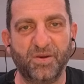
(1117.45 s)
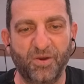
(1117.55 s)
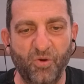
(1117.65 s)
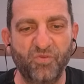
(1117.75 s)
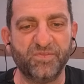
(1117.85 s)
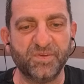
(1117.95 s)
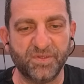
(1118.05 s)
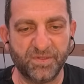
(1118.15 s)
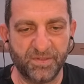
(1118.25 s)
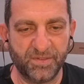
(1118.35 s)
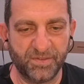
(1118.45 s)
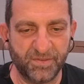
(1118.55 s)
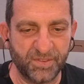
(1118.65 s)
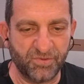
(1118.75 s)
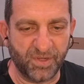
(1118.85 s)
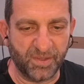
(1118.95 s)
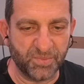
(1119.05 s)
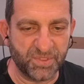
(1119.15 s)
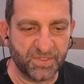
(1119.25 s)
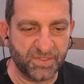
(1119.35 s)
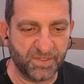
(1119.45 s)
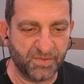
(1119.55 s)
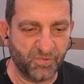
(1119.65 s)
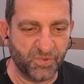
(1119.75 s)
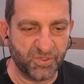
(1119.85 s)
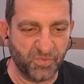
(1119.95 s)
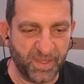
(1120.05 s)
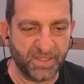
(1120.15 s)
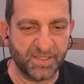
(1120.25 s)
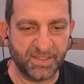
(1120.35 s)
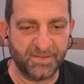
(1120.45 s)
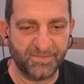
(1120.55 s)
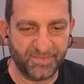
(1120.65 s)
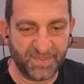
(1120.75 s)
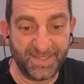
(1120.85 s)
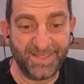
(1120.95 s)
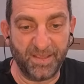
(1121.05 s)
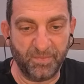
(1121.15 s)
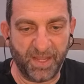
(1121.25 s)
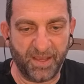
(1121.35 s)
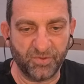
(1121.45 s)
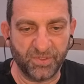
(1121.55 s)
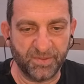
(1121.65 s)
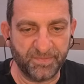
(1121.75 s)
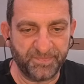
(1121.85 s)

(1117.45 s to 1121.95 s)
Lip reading: over the drums, which makes it seem louder.